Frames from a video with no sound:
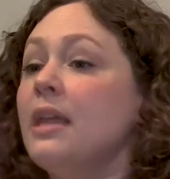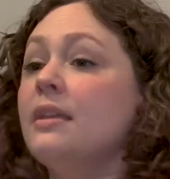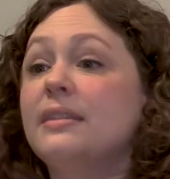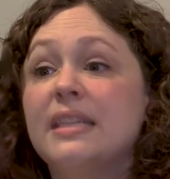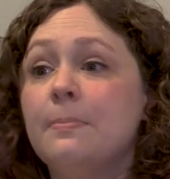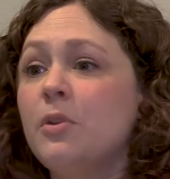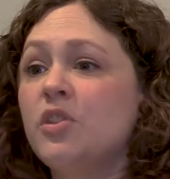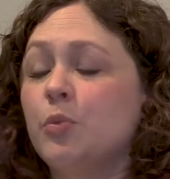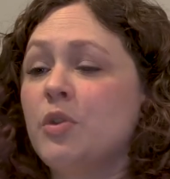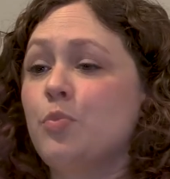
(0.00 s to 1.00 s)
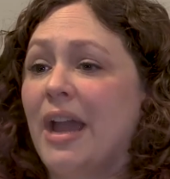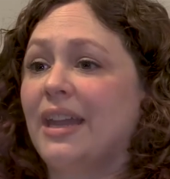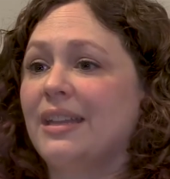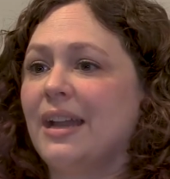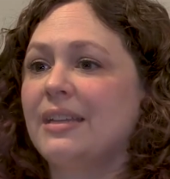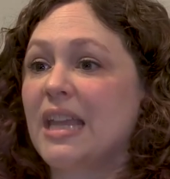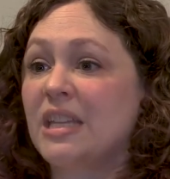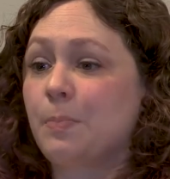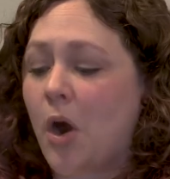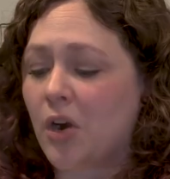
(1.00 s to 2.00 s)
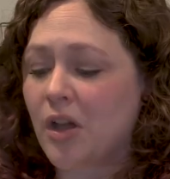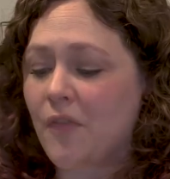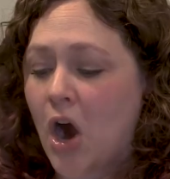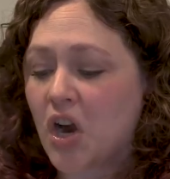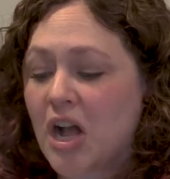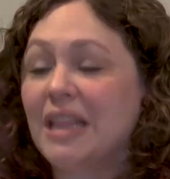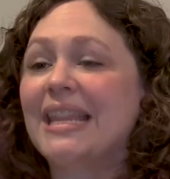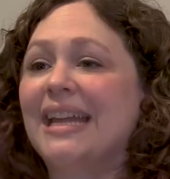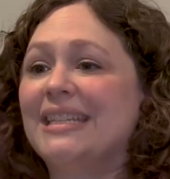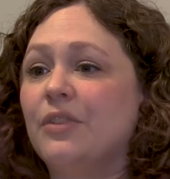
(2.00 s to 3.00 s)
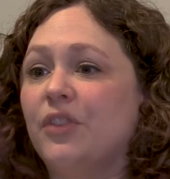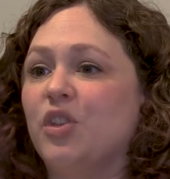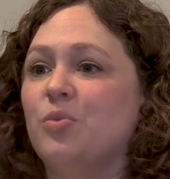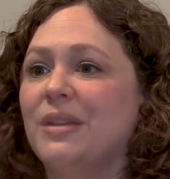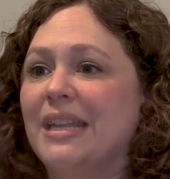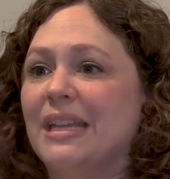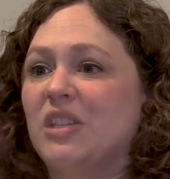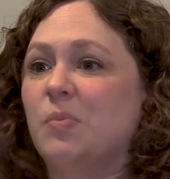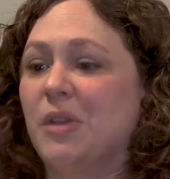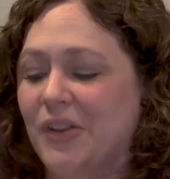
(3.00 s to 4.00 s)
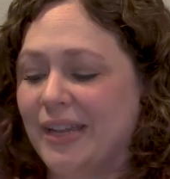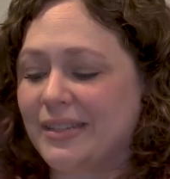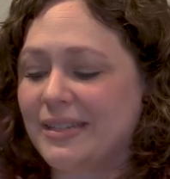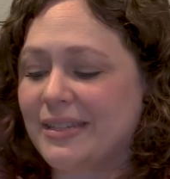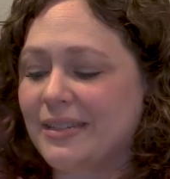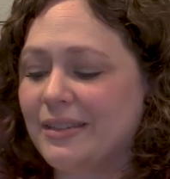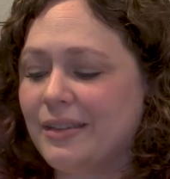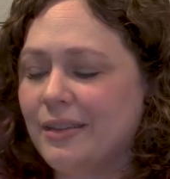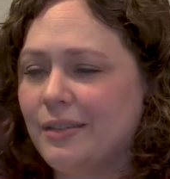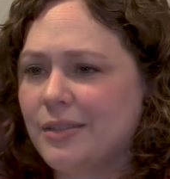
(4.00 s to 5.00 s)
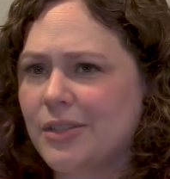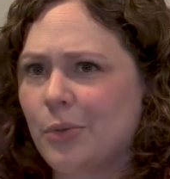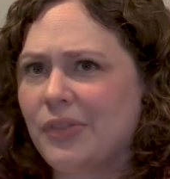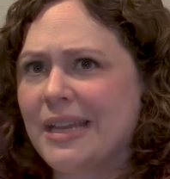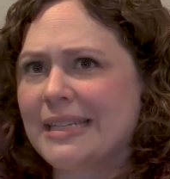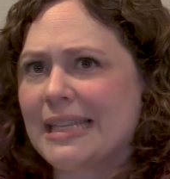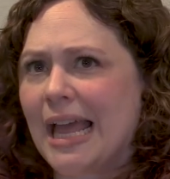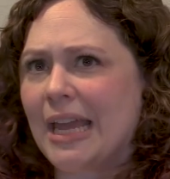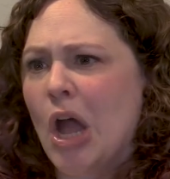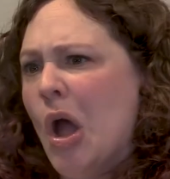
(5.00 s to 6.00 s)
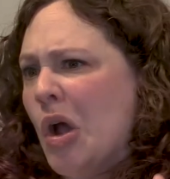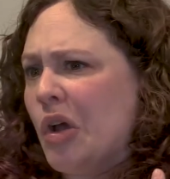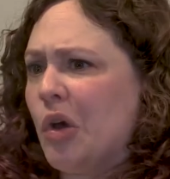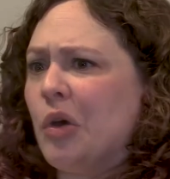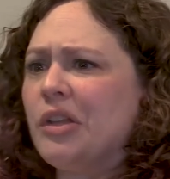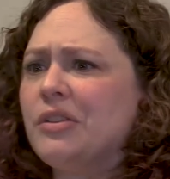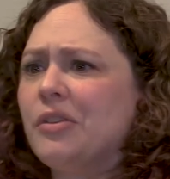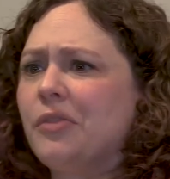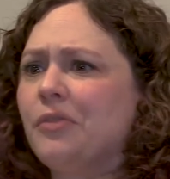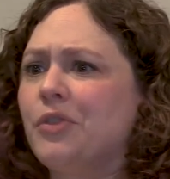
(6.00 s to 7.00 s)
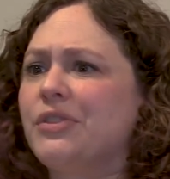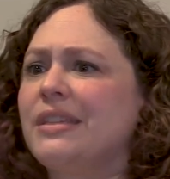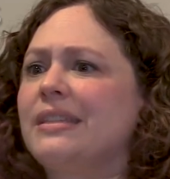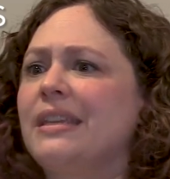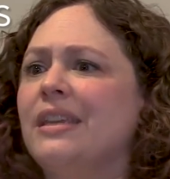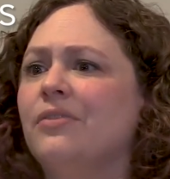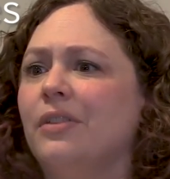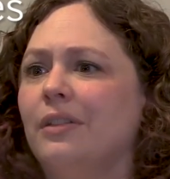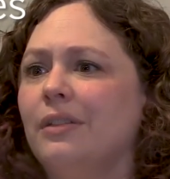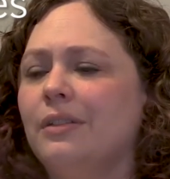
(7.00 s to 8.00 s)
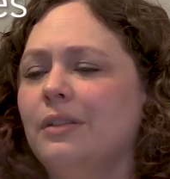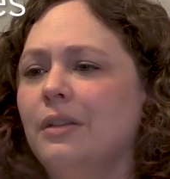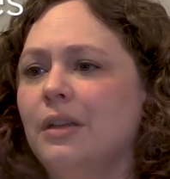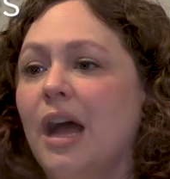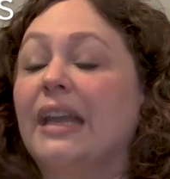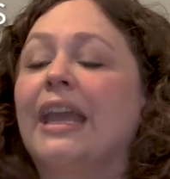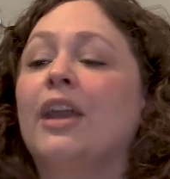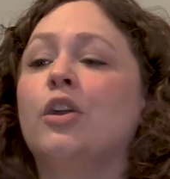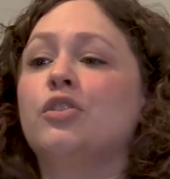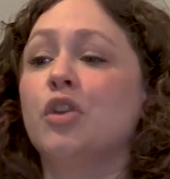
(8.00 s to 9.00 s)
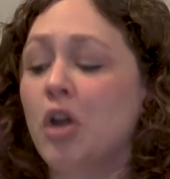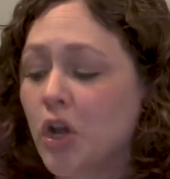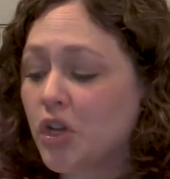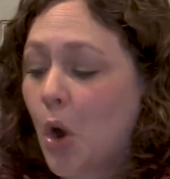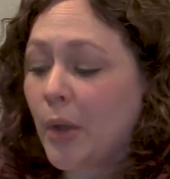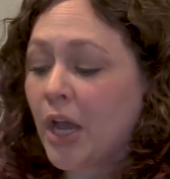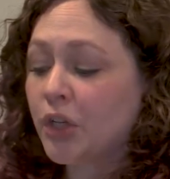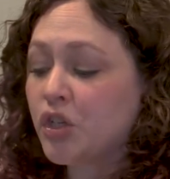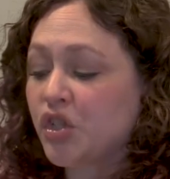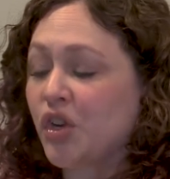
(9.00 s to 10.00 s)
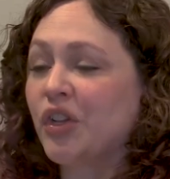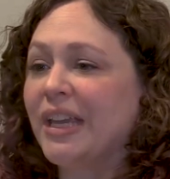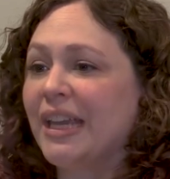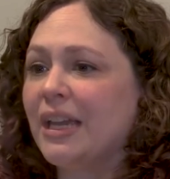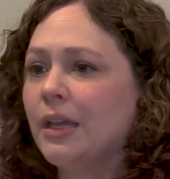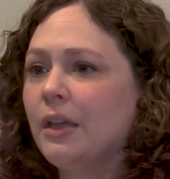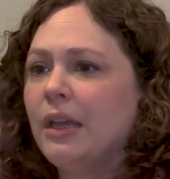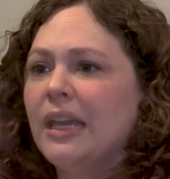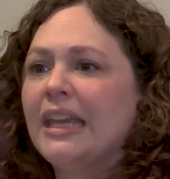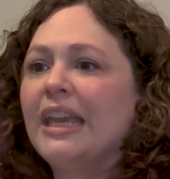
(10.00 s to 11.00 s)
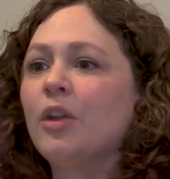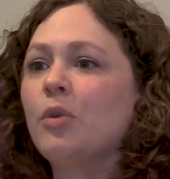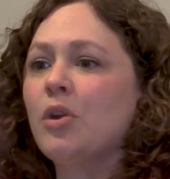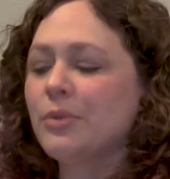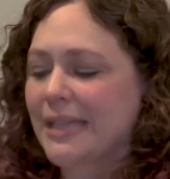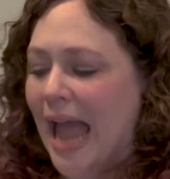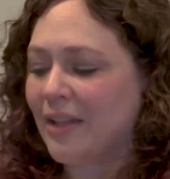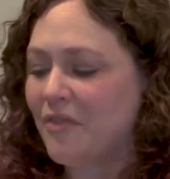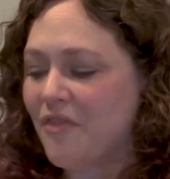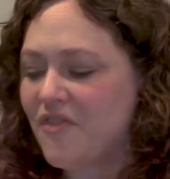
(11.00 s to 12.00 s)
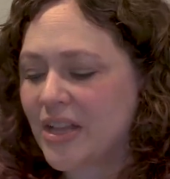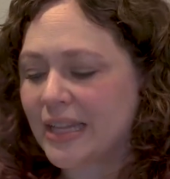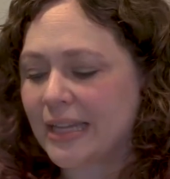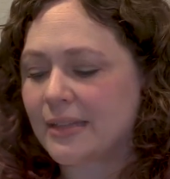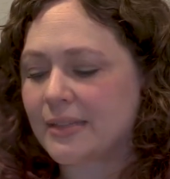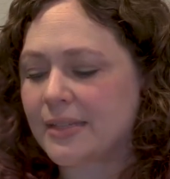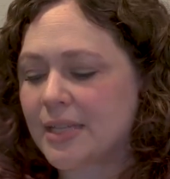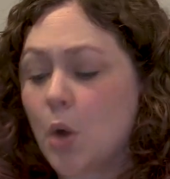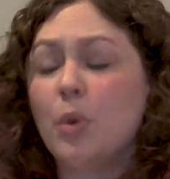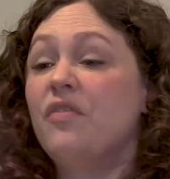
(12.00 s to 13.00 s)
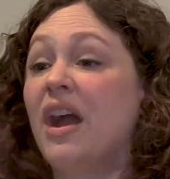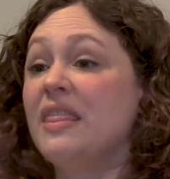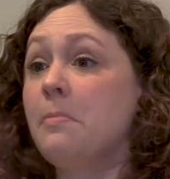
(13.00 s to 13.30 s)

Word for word: Symbols we recognize as part of our collective human experience. So things like good versus evil, a character going on a journey, heroes and villains. We find them